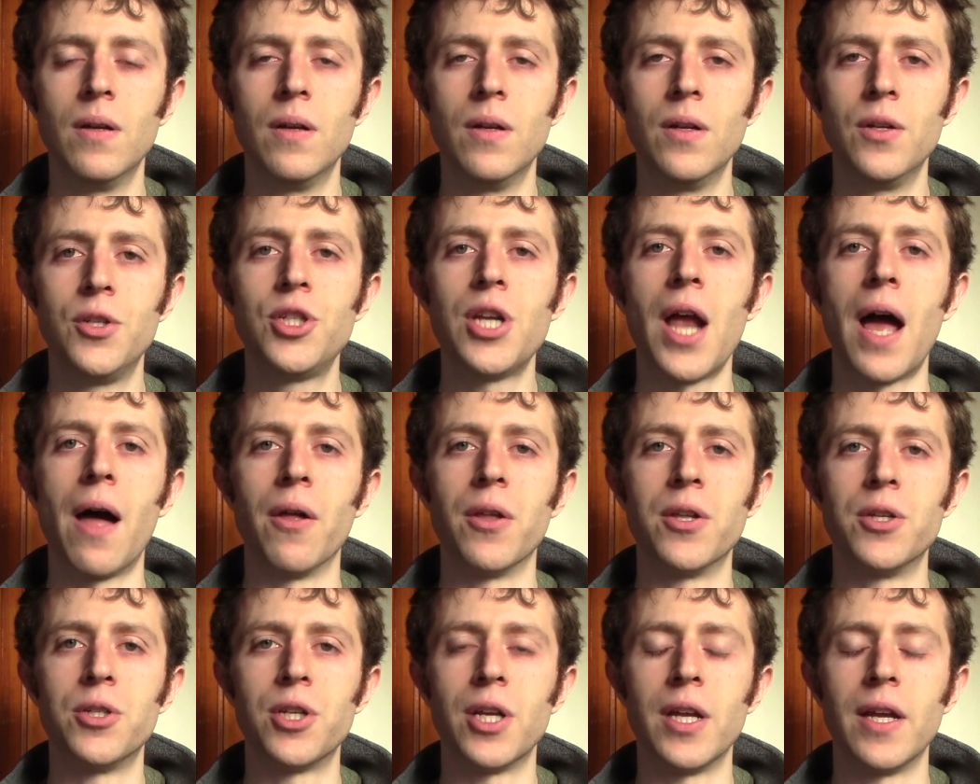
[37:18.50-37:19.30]

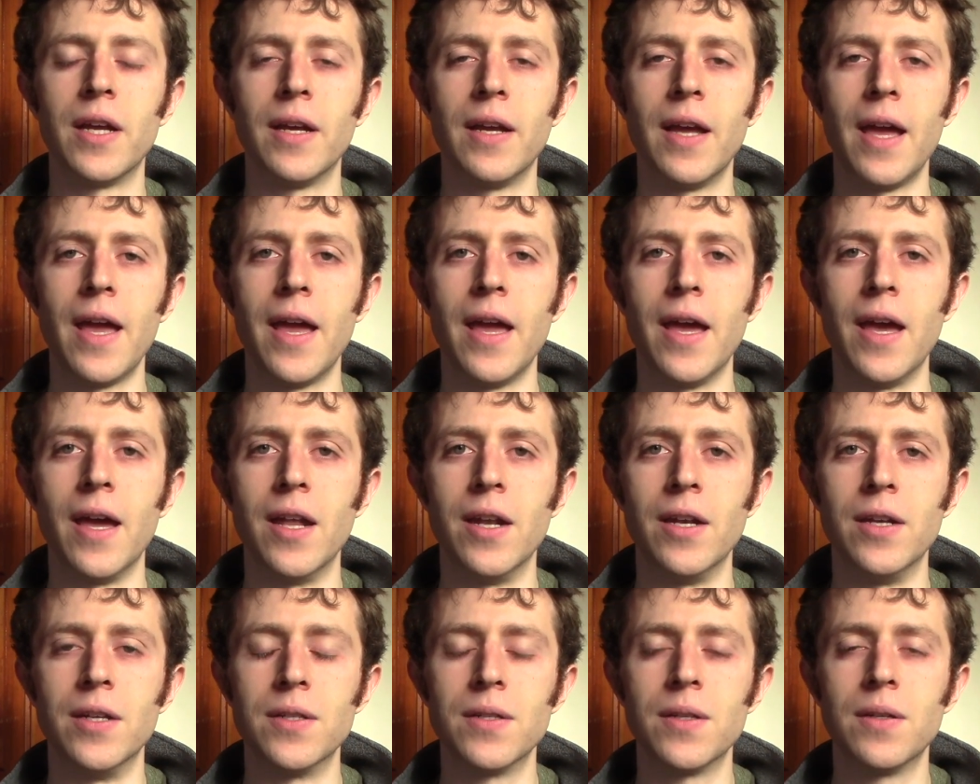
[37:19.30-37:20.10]
challenging
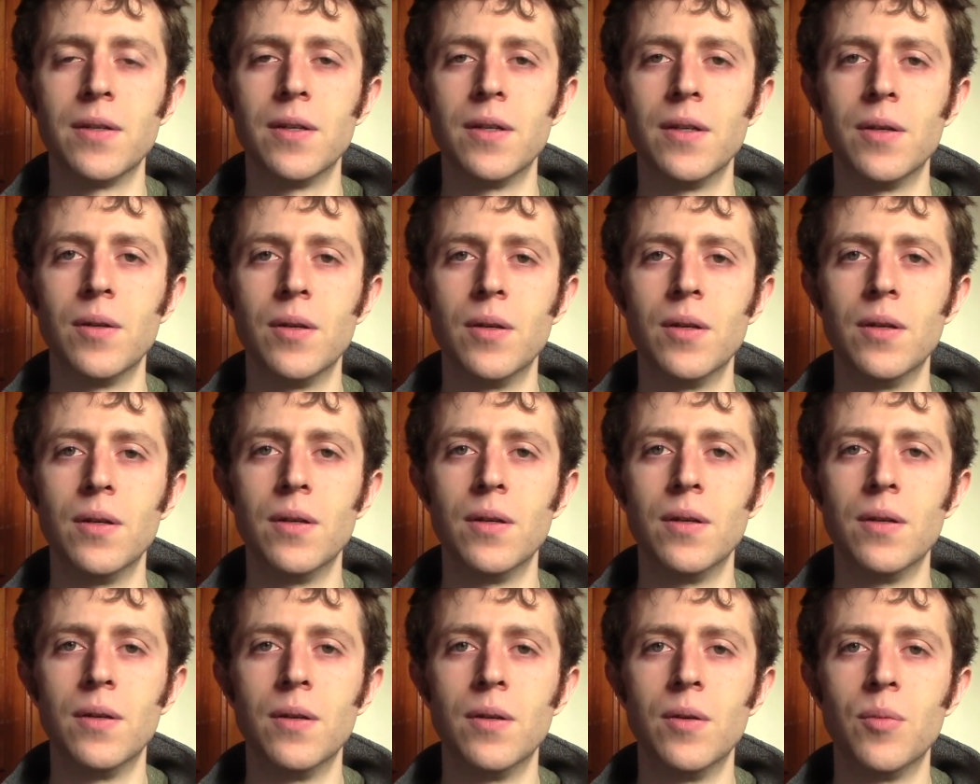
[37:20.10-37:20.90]
and
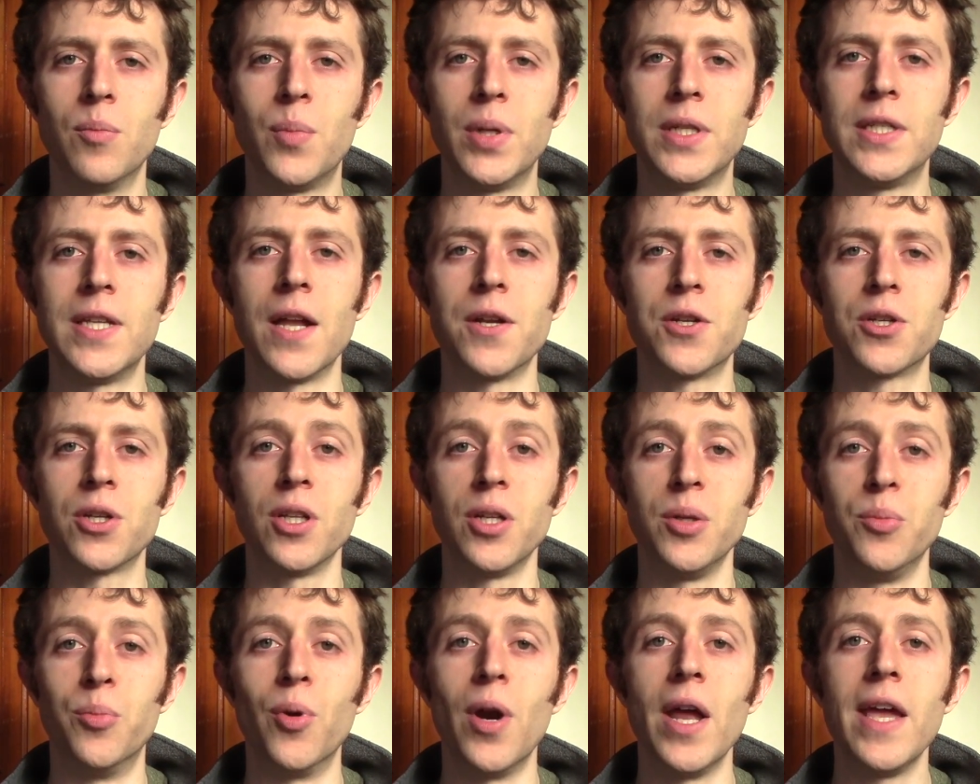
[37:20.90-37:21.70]

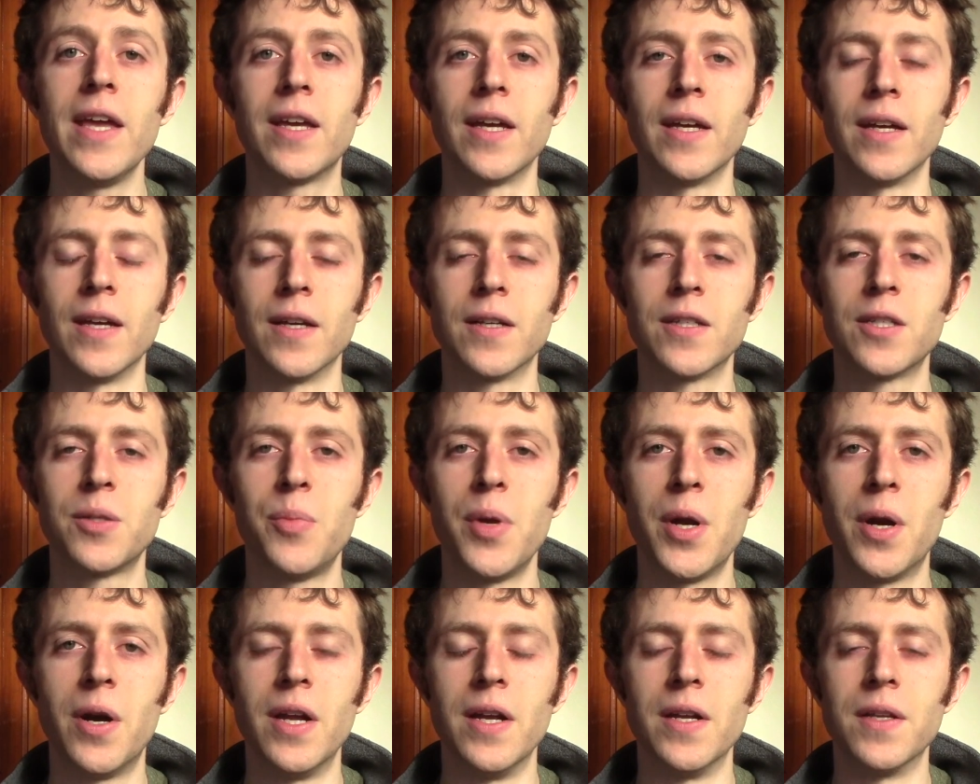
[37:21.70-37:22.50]
potentially breaking
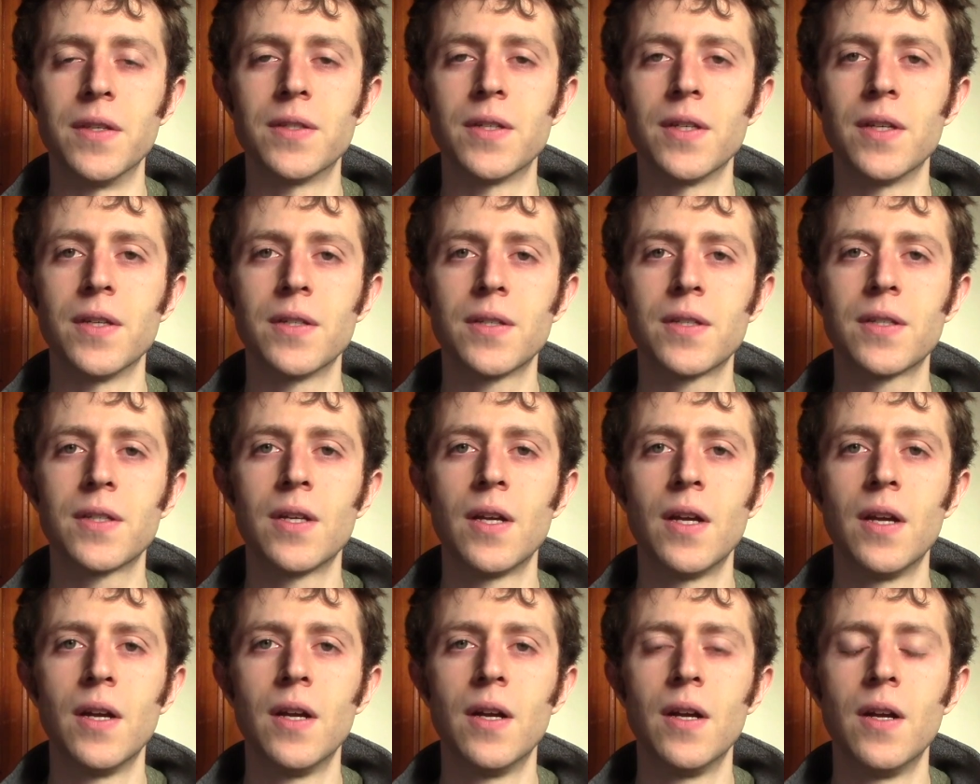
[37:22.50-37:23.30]
experiences
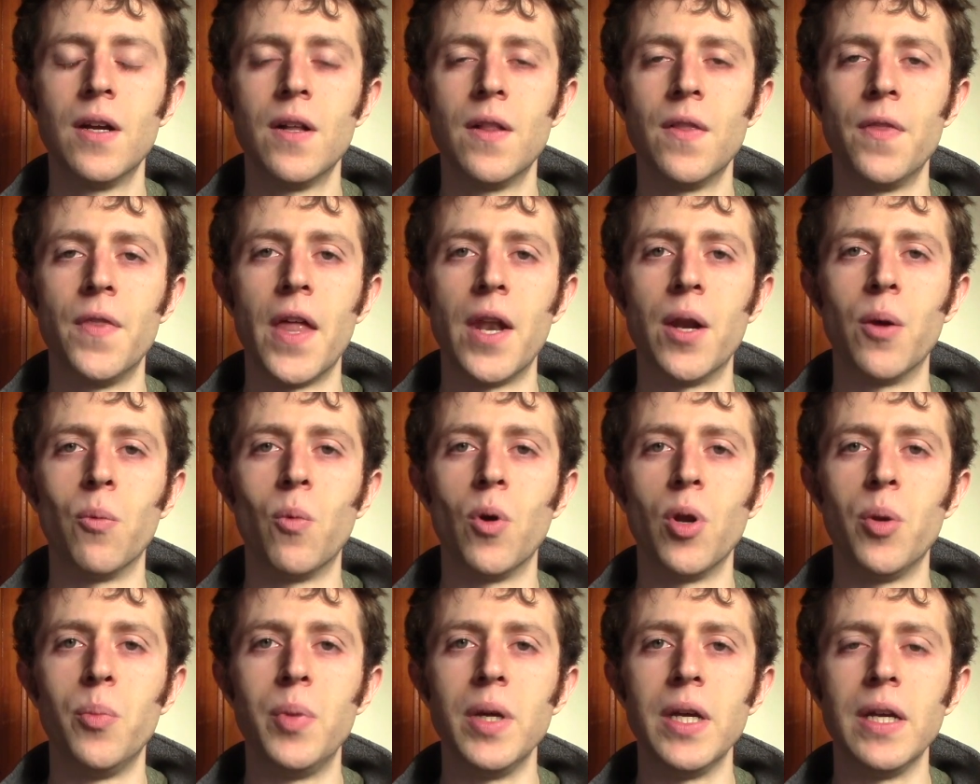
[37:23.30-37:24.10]
than it
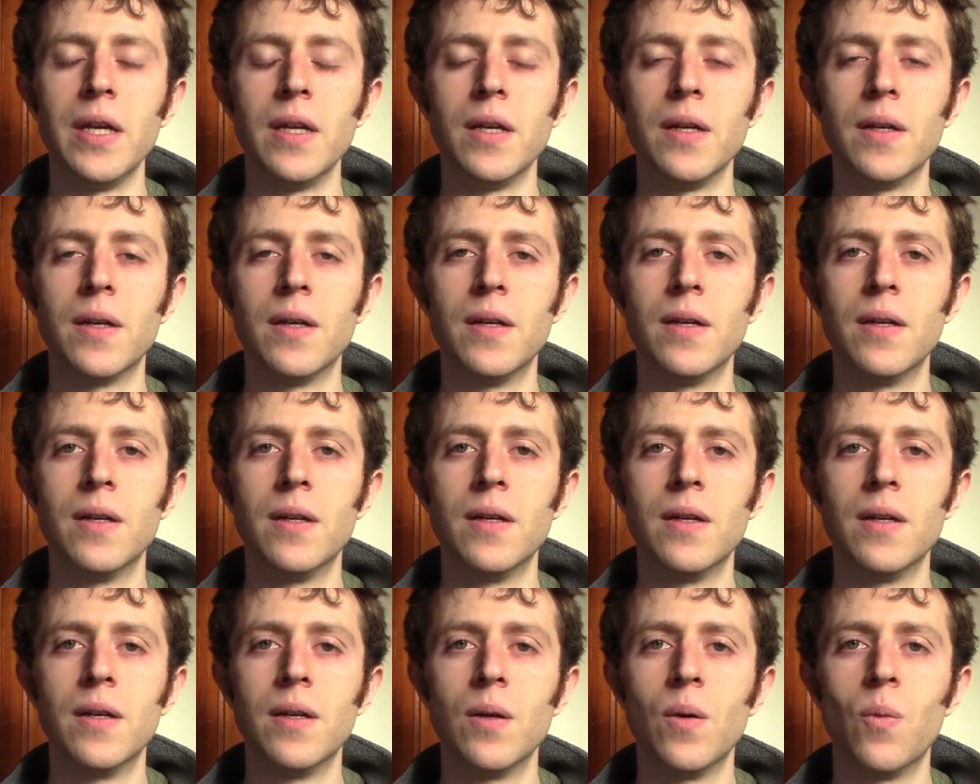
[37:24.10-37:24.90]
would be
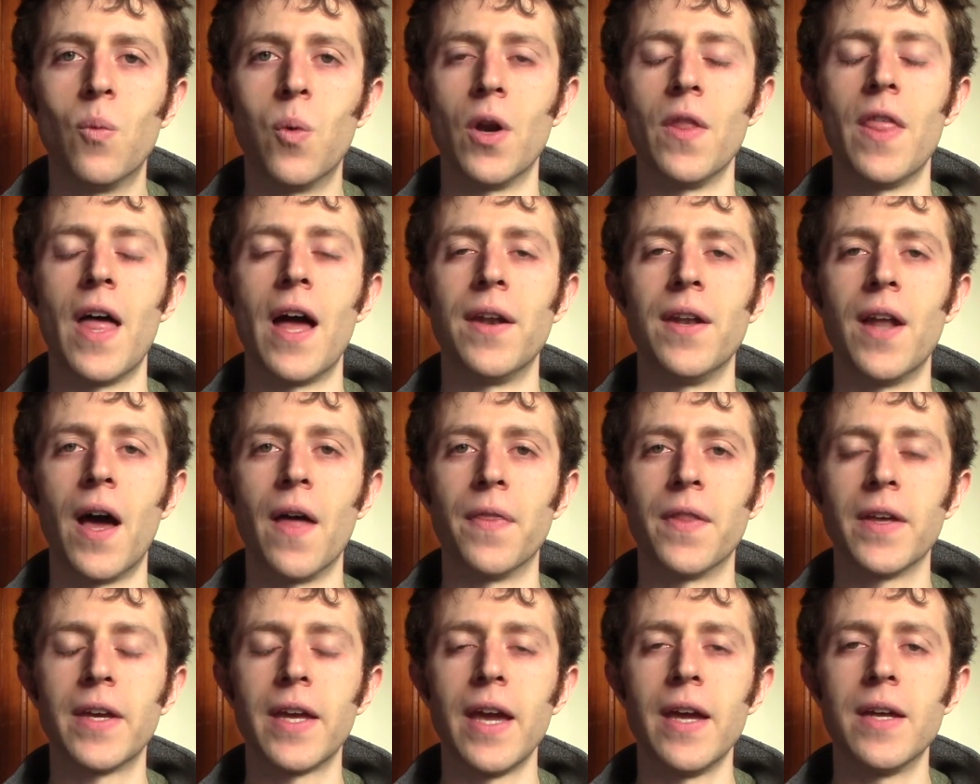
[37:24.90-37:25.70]
were that not
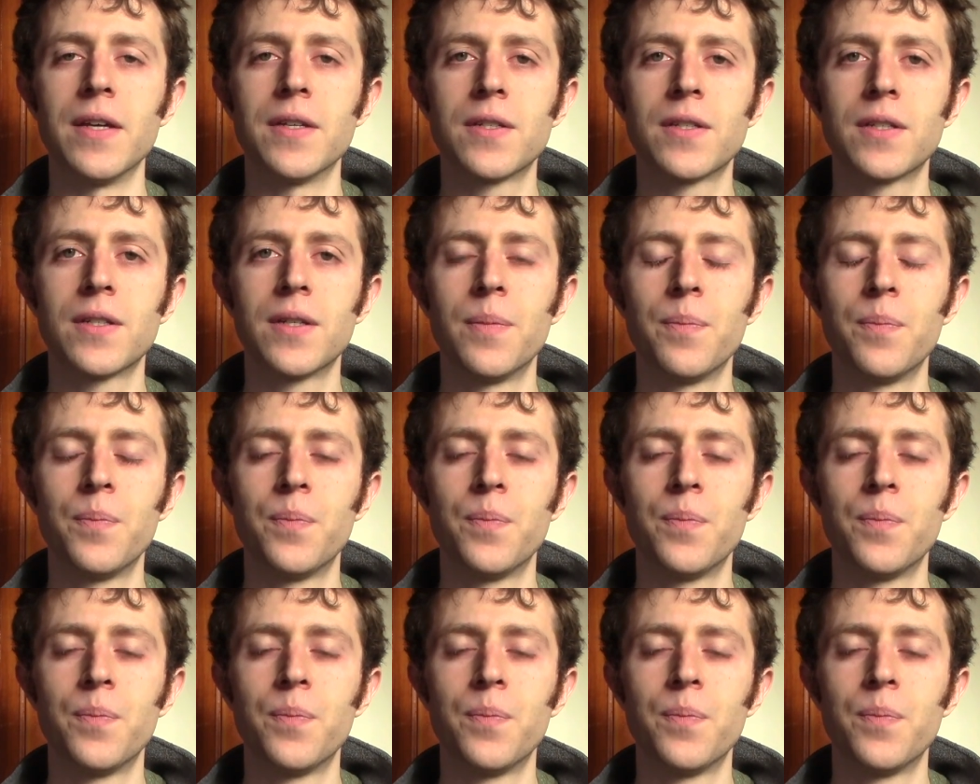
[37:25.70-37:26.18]
the case.